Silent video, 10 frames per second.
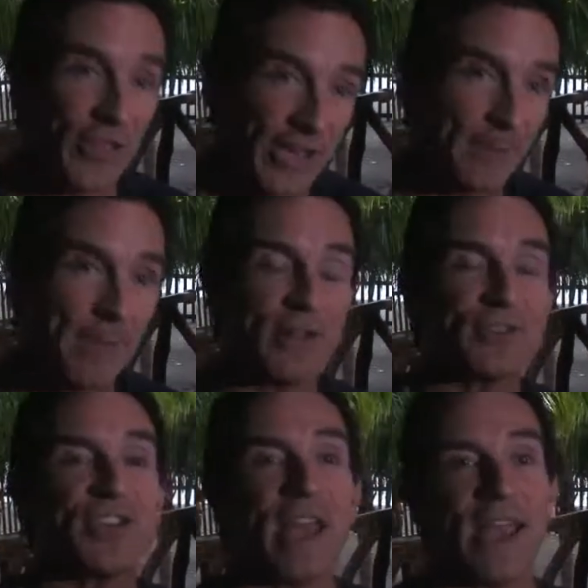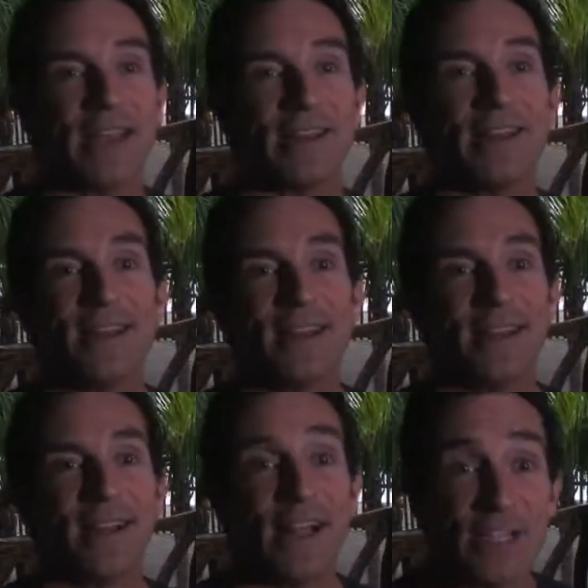Think about Jane.
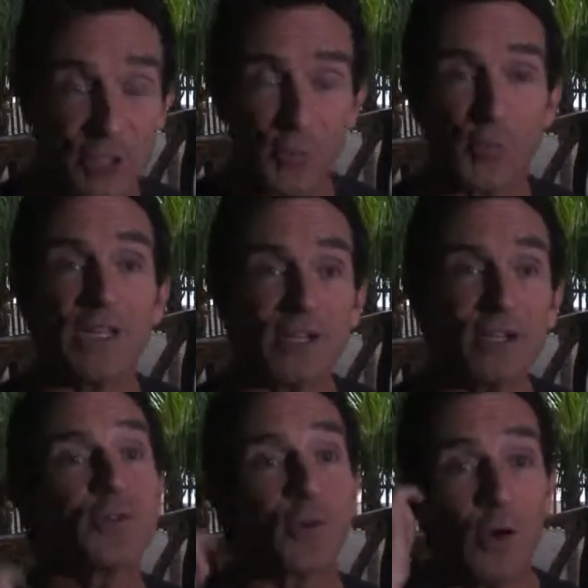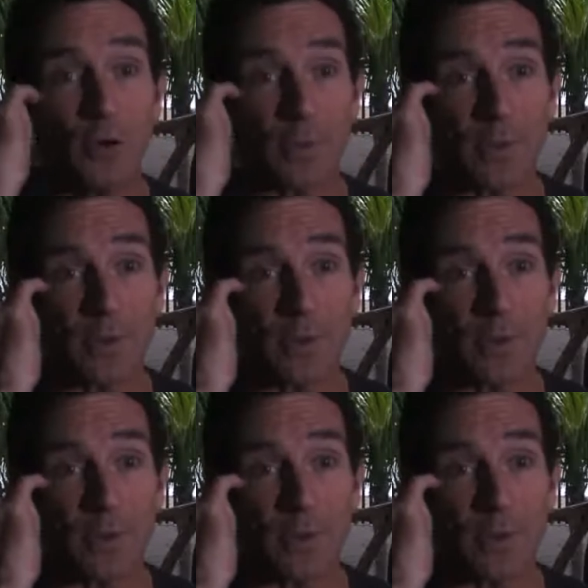It's a really good group.